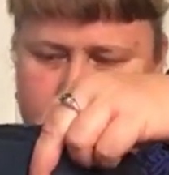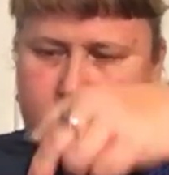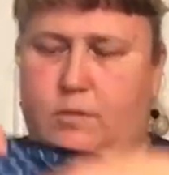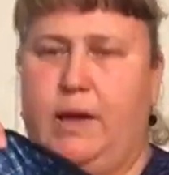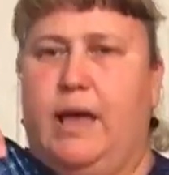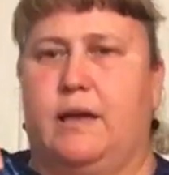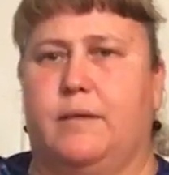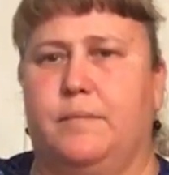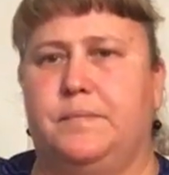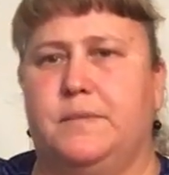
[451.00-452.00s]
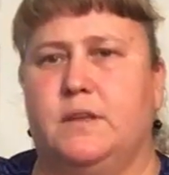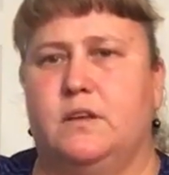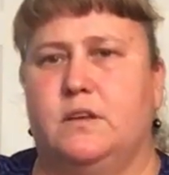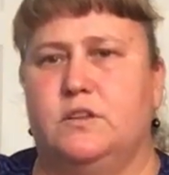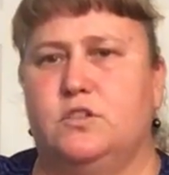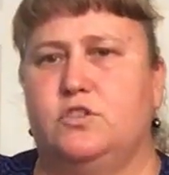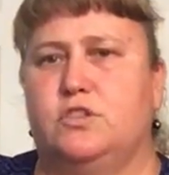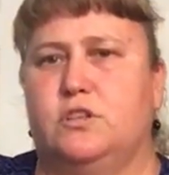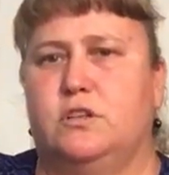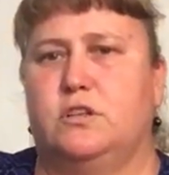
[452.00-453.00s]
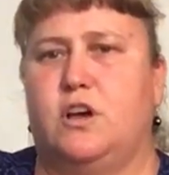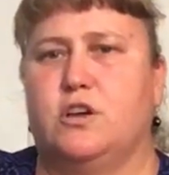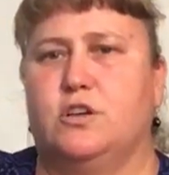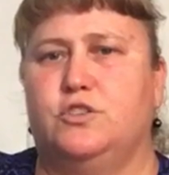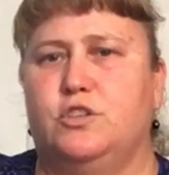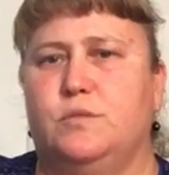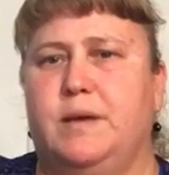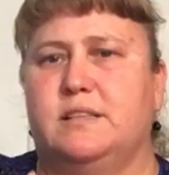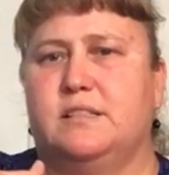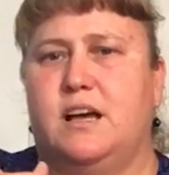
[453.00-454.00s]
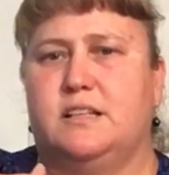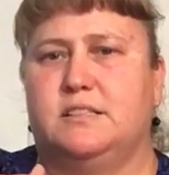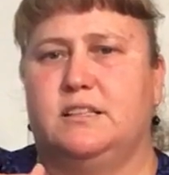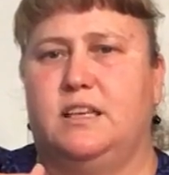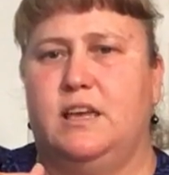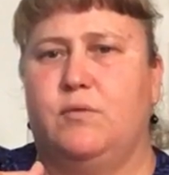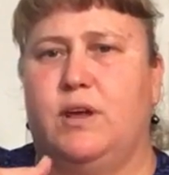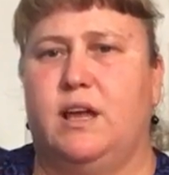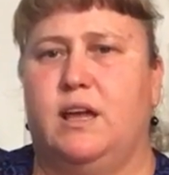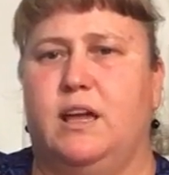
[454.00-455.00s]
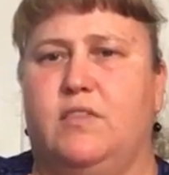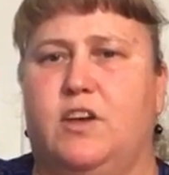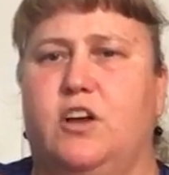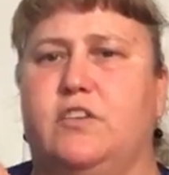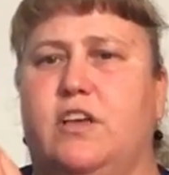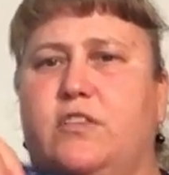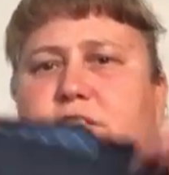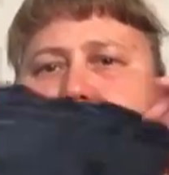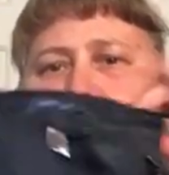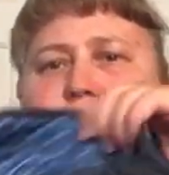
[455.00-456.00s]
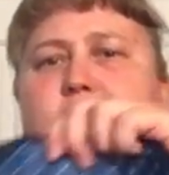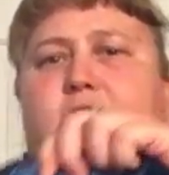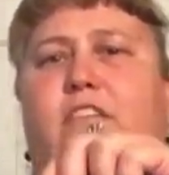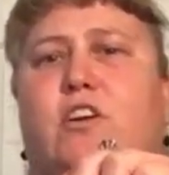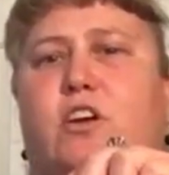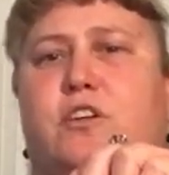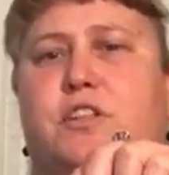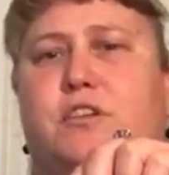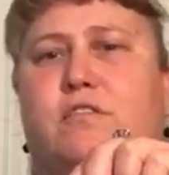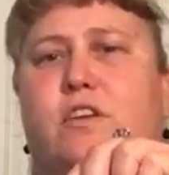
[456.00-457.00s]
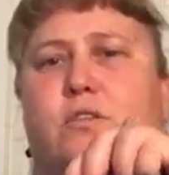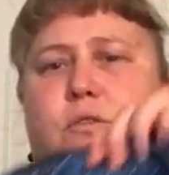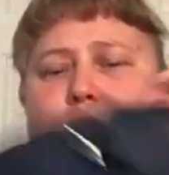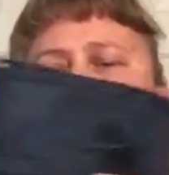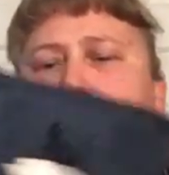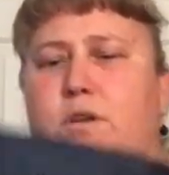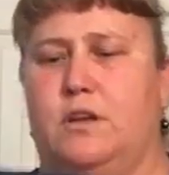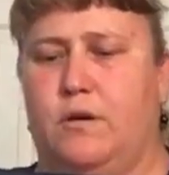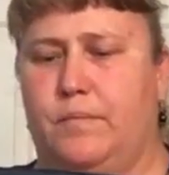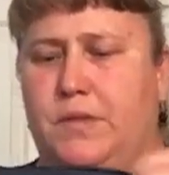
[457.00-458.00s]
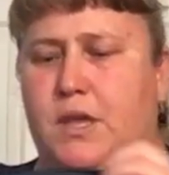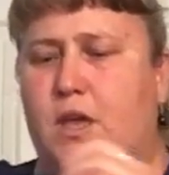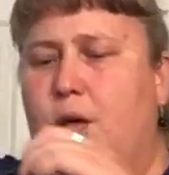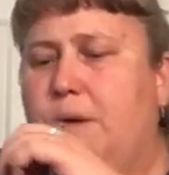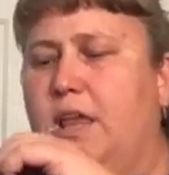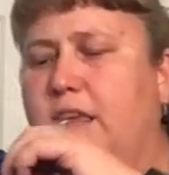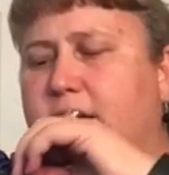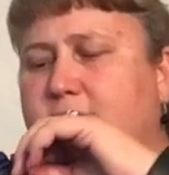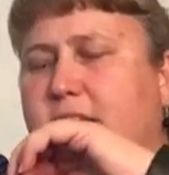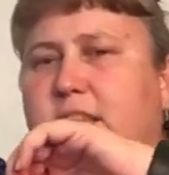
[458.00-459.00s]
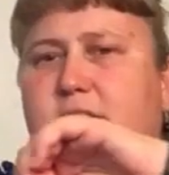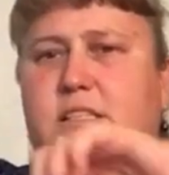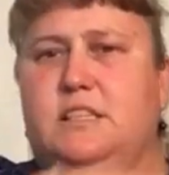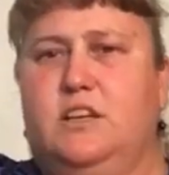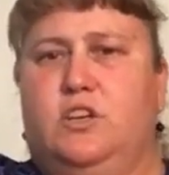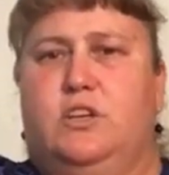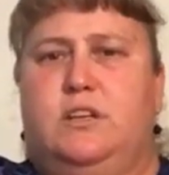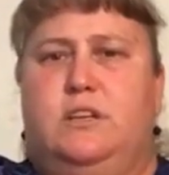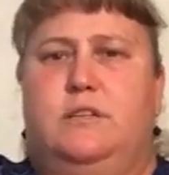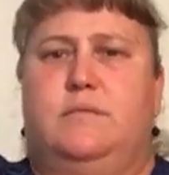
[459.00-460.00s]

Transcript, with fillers: it for the bag. So just a cargo two pin slots, the key ring, and then on the other side you have your clear view window. But like I said, this is a good,